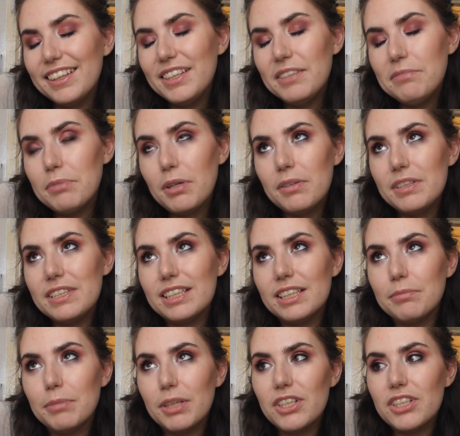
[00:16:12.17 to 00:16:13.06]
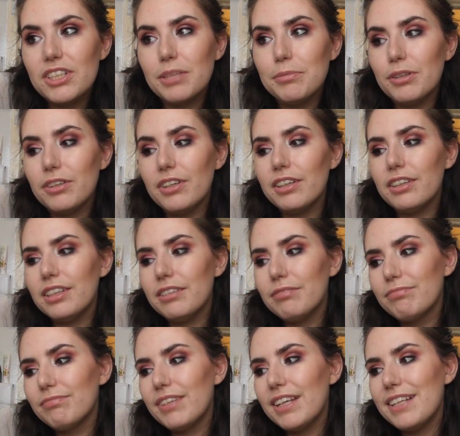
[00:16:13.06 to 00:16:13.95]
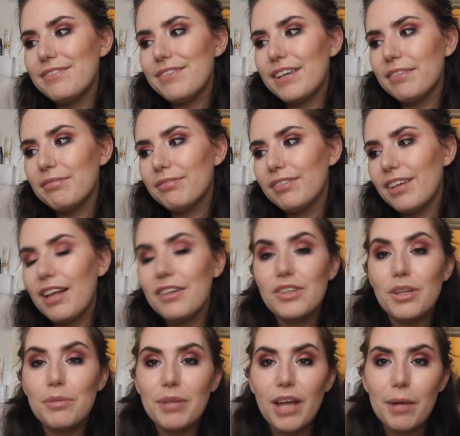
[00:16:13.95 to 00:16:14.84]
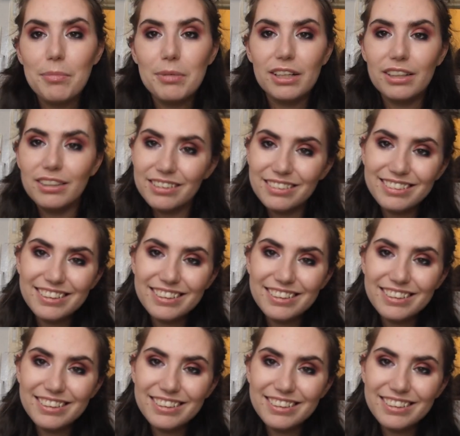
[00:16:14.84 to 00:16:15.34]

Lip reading: you've probably seen a bunch of them already. It's fine. I'll stop yappering.